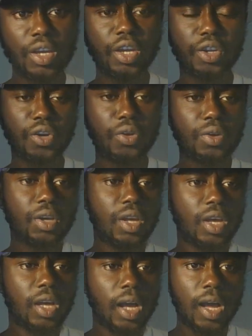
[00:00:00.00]
You know,
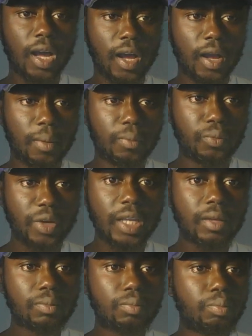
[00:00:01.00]

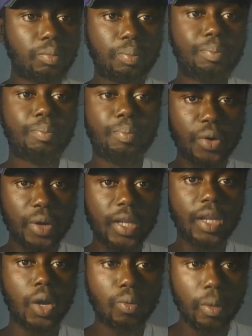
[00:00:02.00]
really
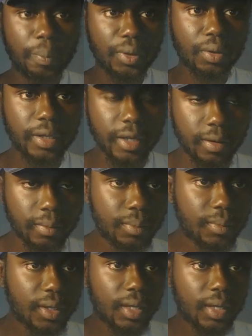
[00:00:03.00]
putting a whooping on them.